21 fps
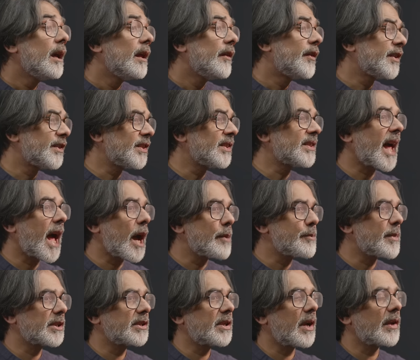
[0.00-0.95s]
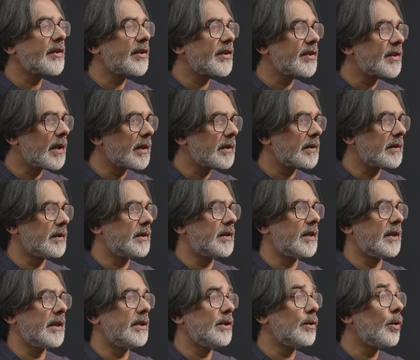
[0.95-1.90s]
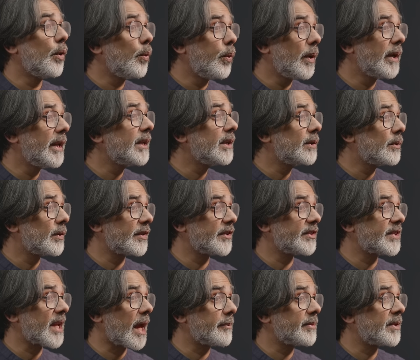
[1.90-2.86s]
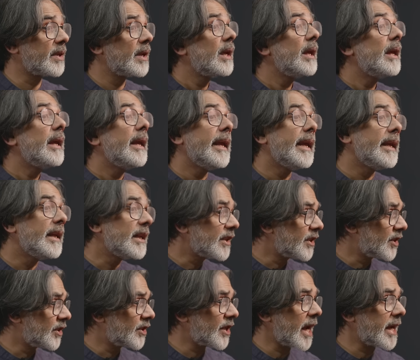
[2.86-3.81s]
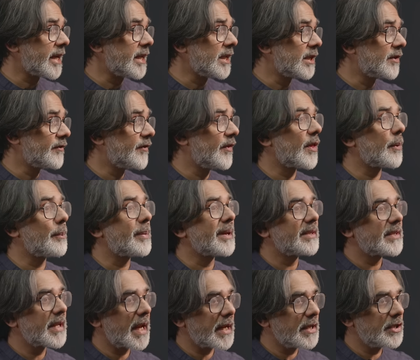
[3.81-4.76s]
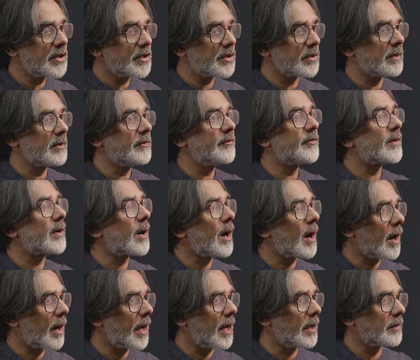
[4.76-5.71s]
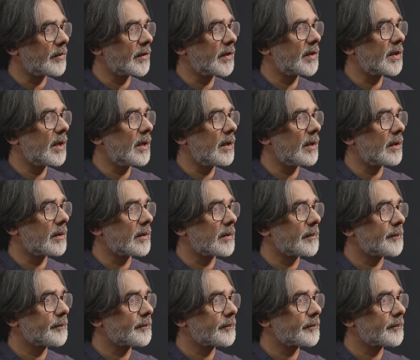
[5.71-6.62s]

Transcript: This is how much uncertainty you're willing to accept in exchange for the potential for a higher return.